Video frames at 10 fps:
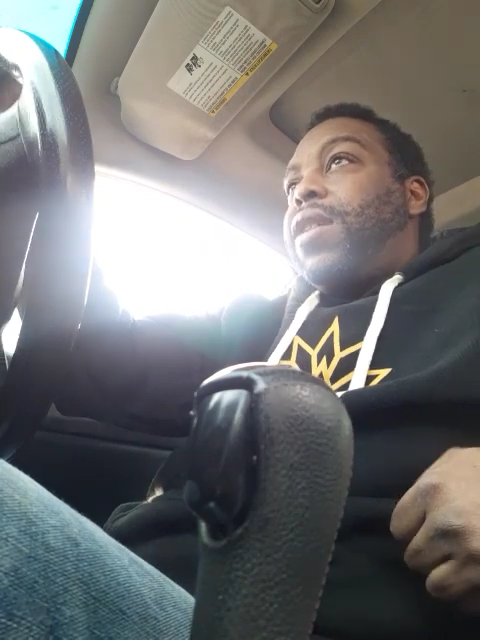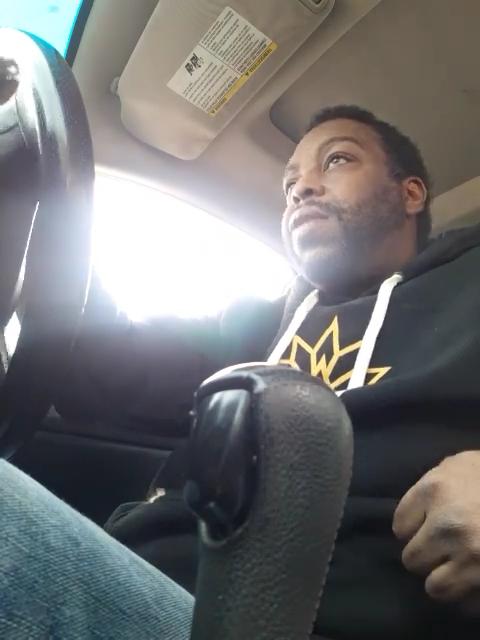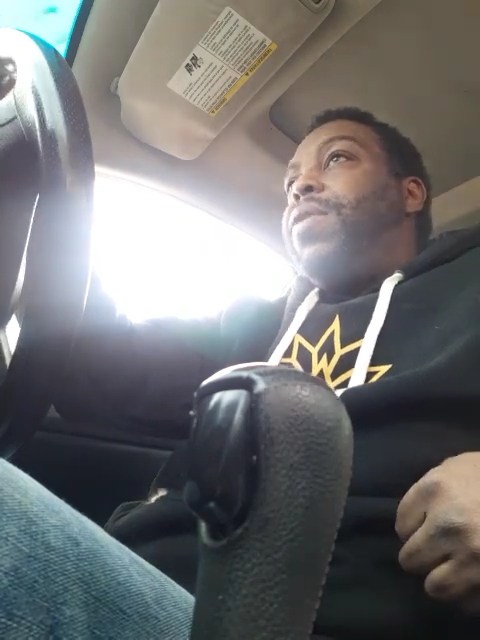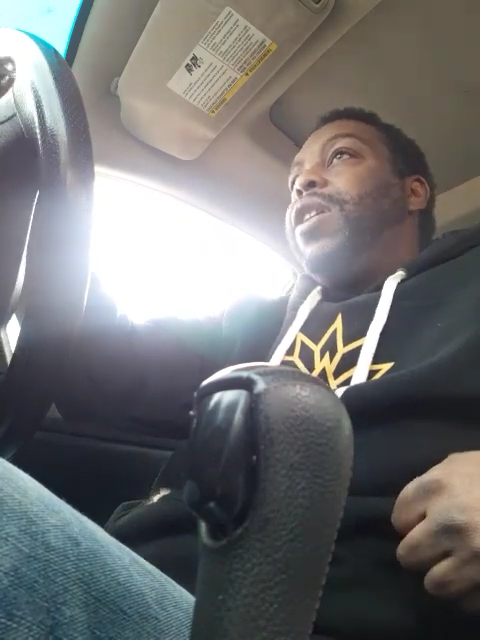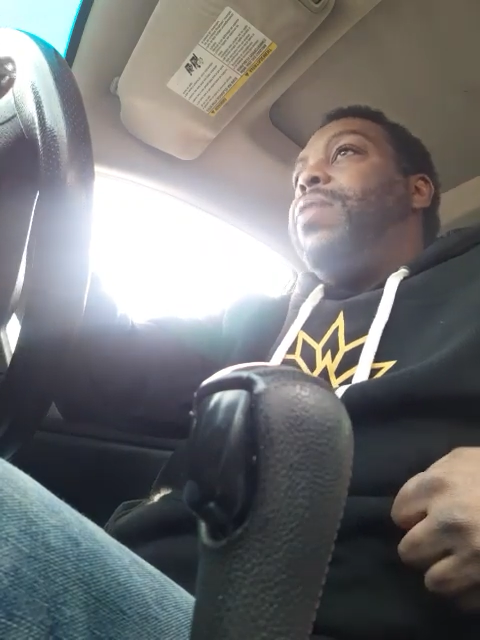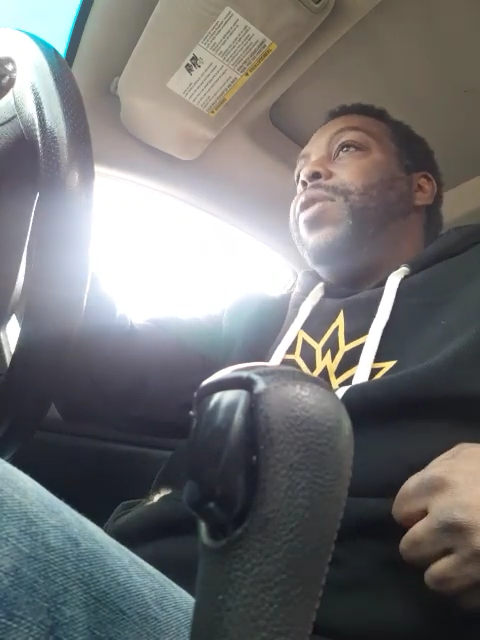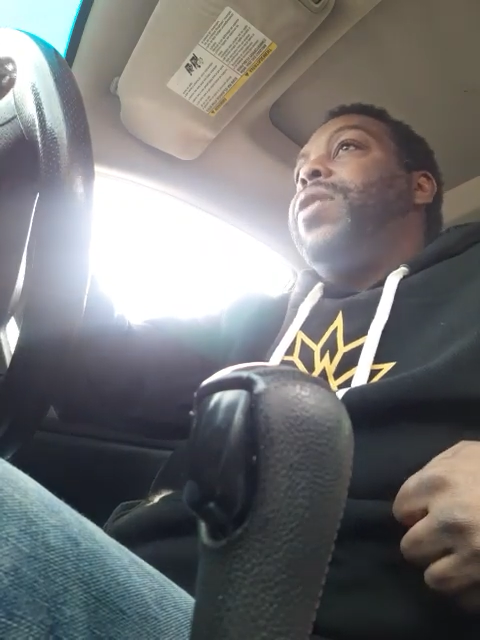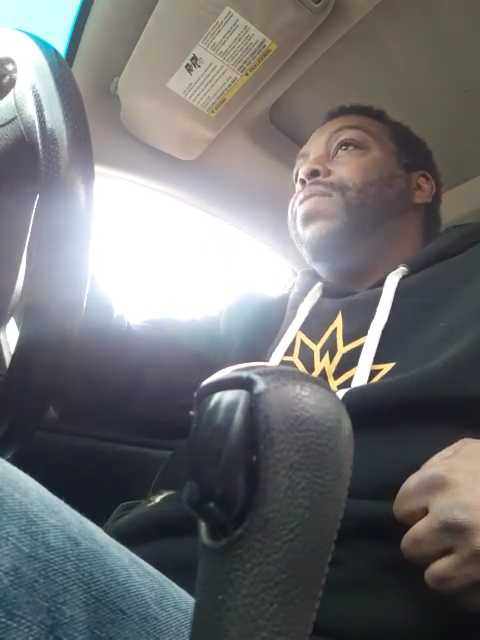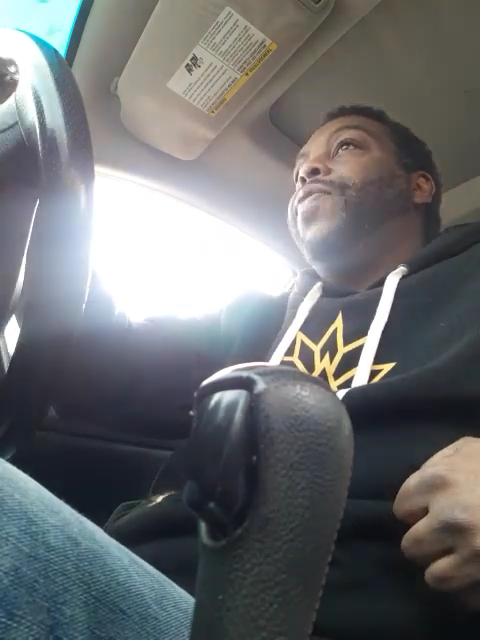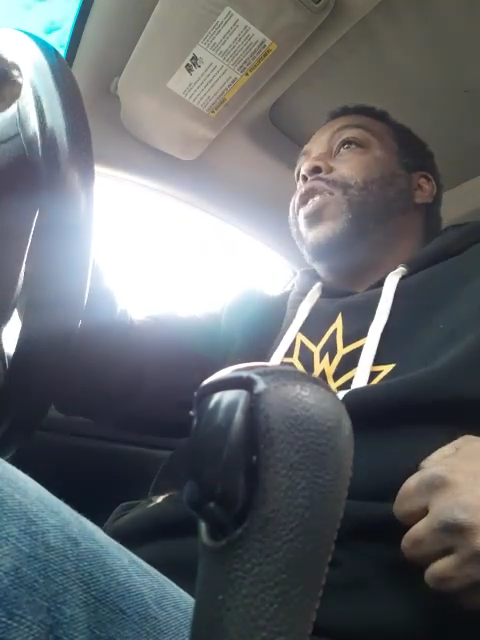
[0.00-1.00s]
When they got me
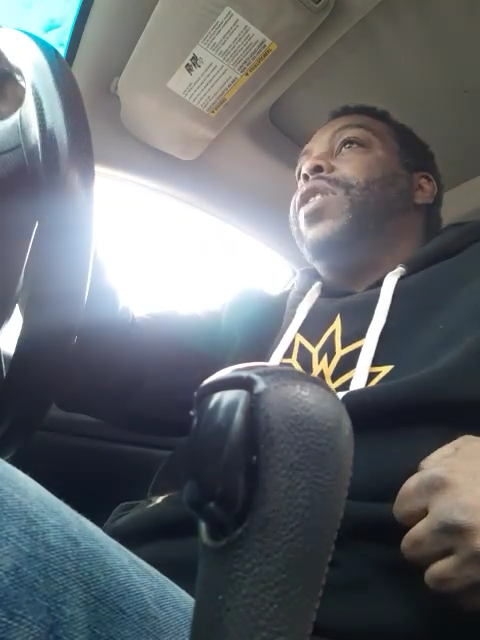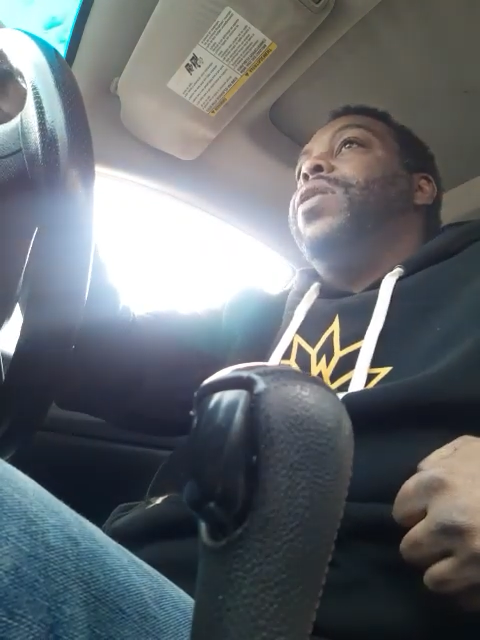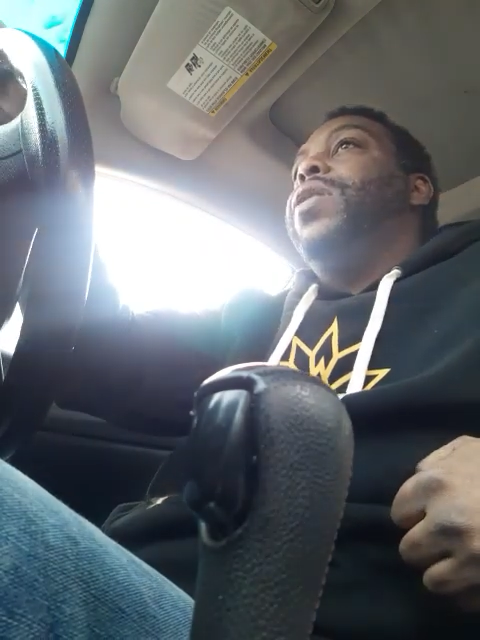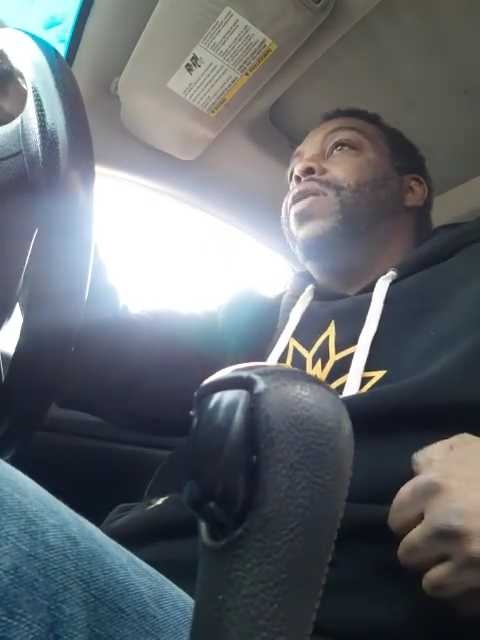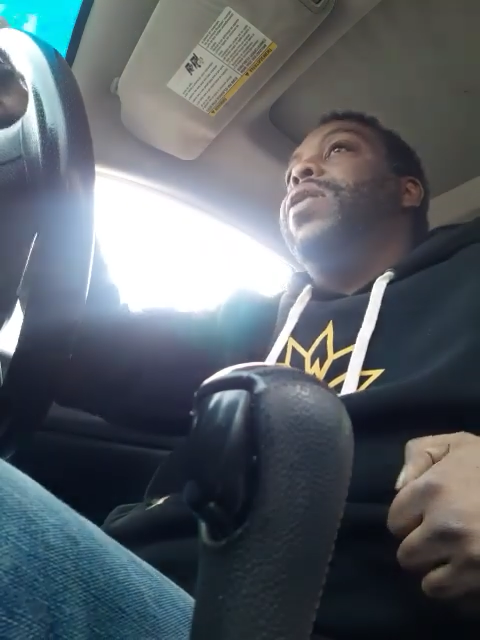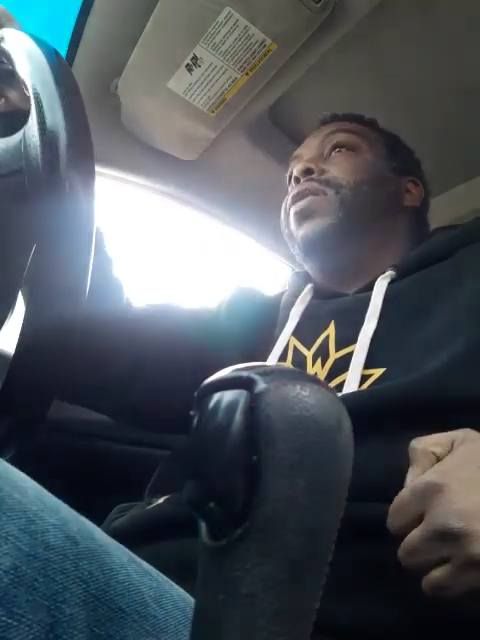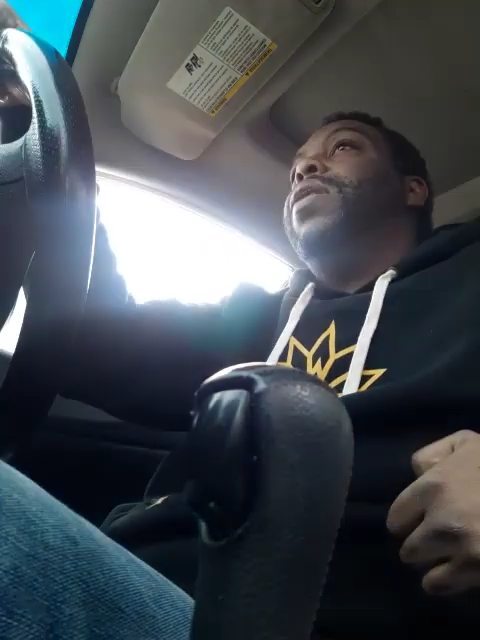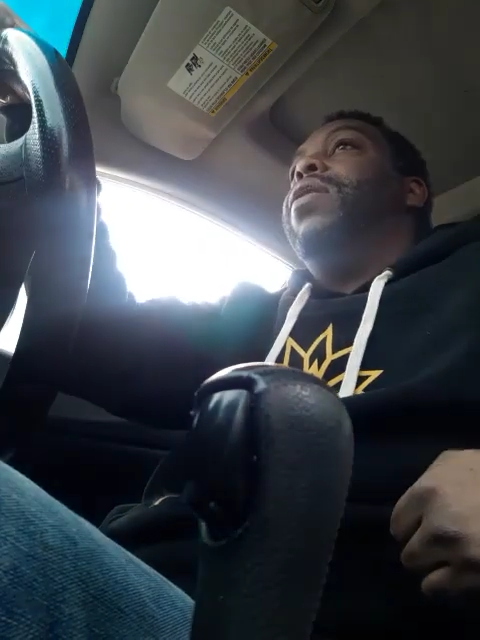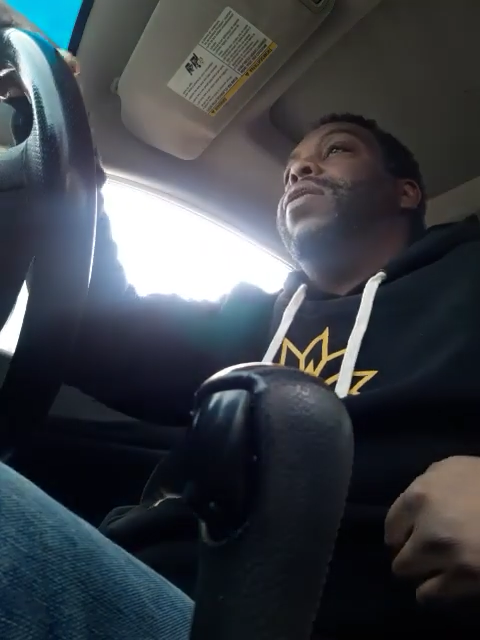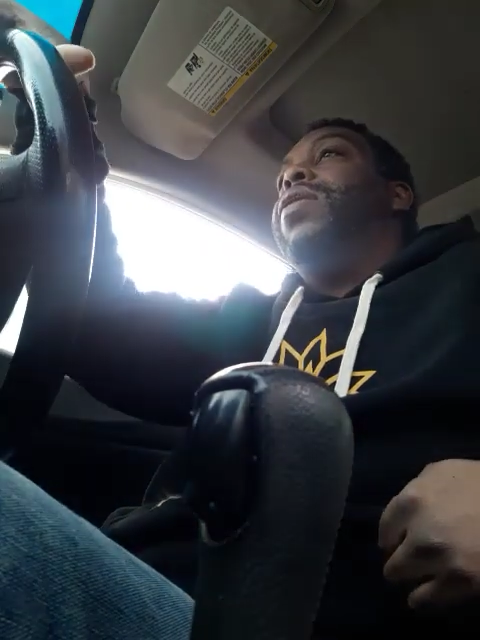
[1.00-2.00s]
some fucking turkey
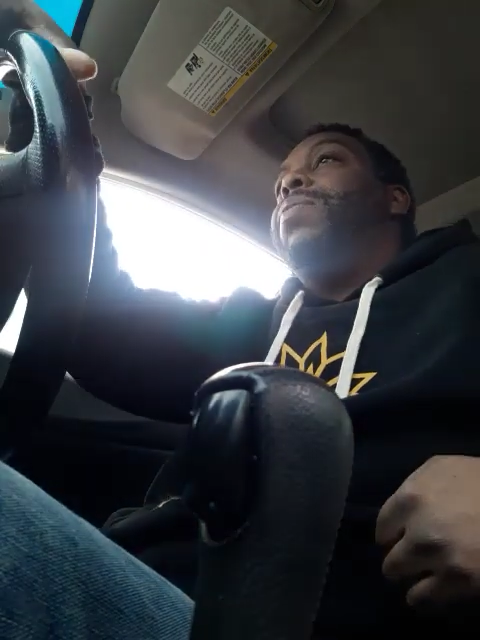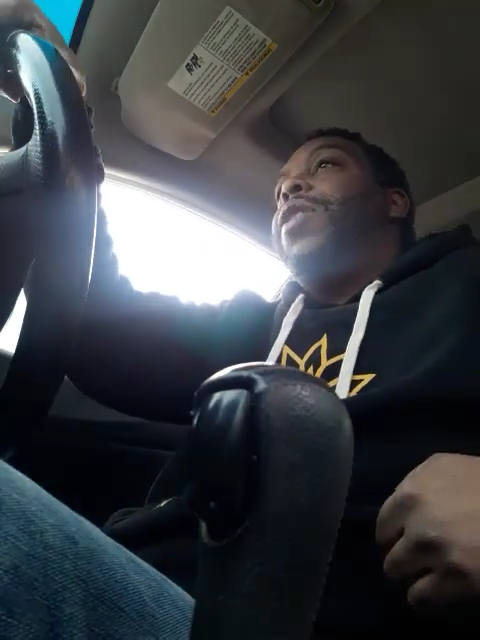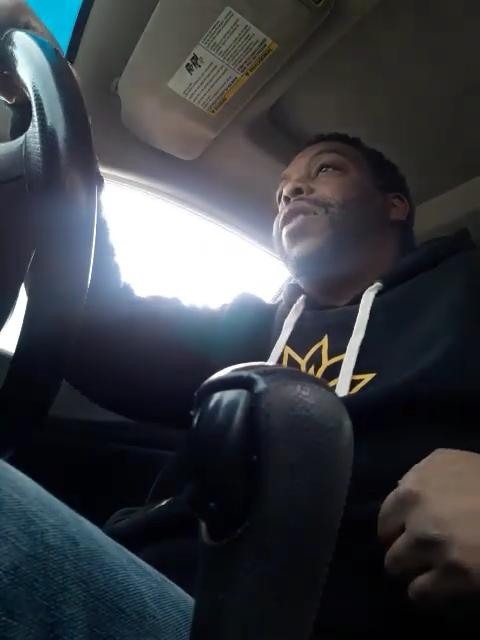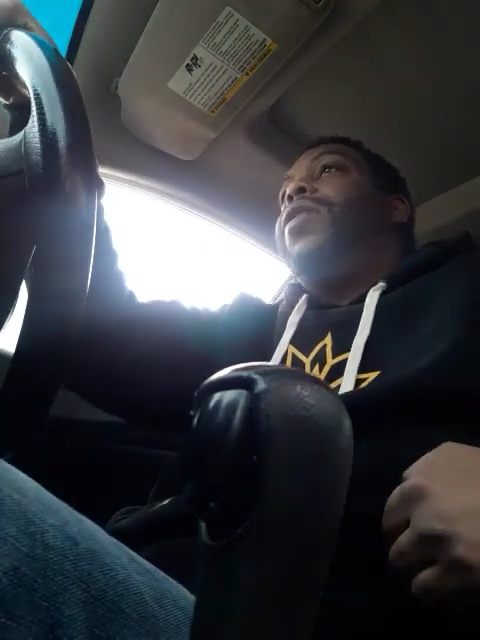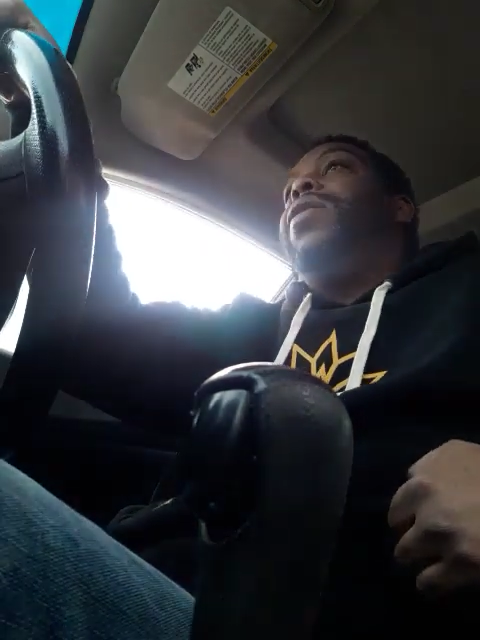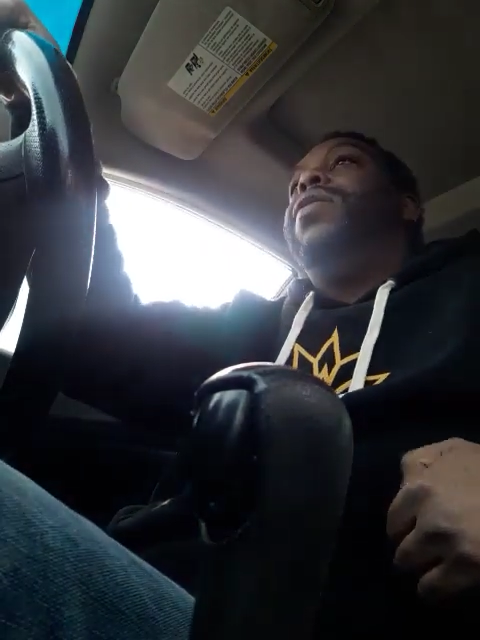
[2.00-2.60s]
sausage, man.